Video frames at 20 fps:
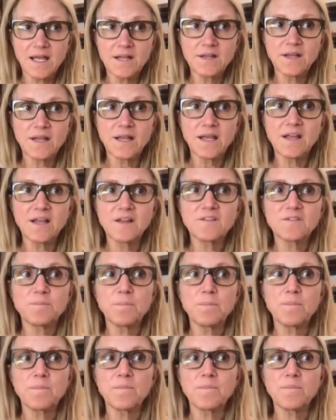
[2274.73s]
And
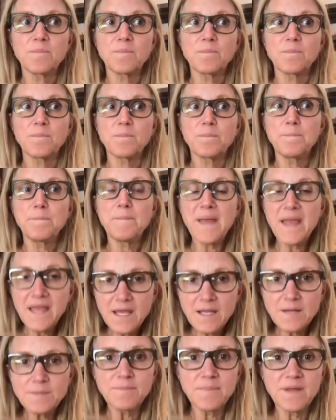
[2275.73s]
it's
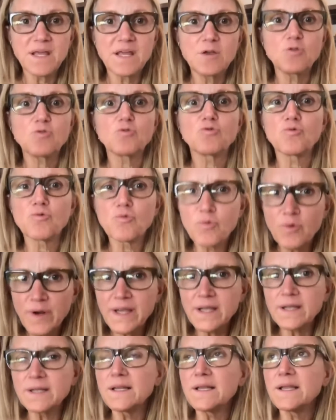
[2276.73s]
made me
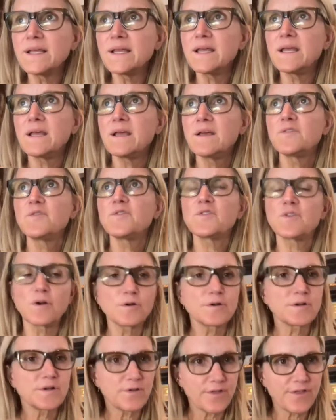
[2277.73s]
really
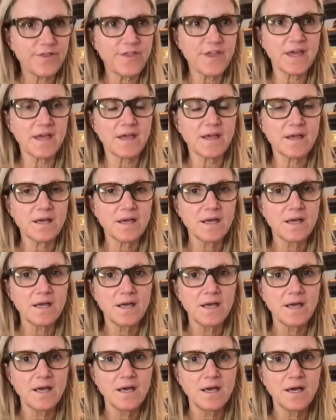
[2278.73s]
start to think
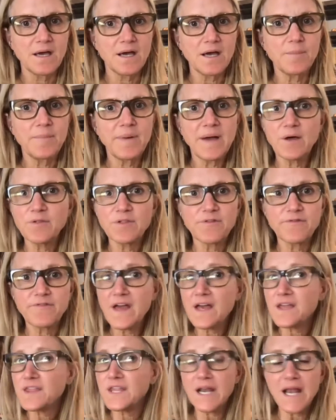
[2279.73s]
about the
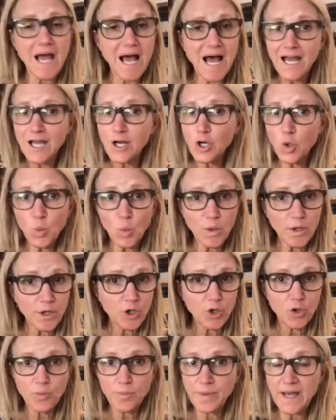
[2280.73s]
fact that I don't
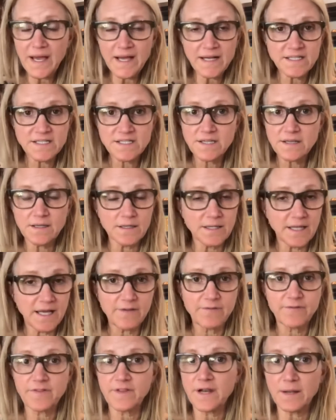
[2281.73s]
want to go back to the
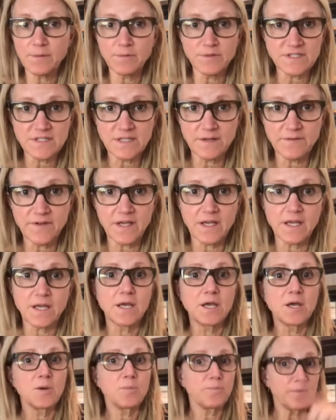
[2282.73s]
life that I was
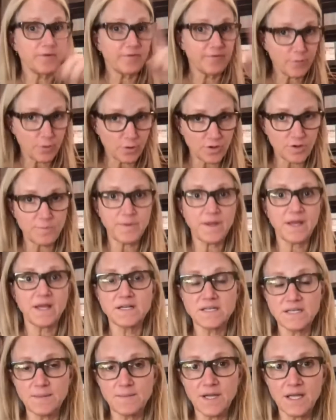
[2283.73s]
living before the
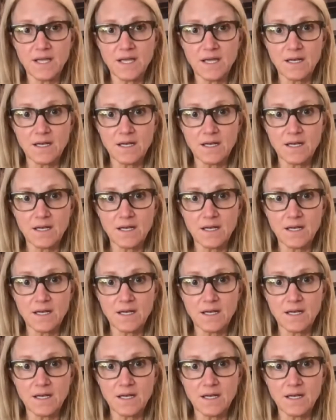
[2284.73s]
pandemic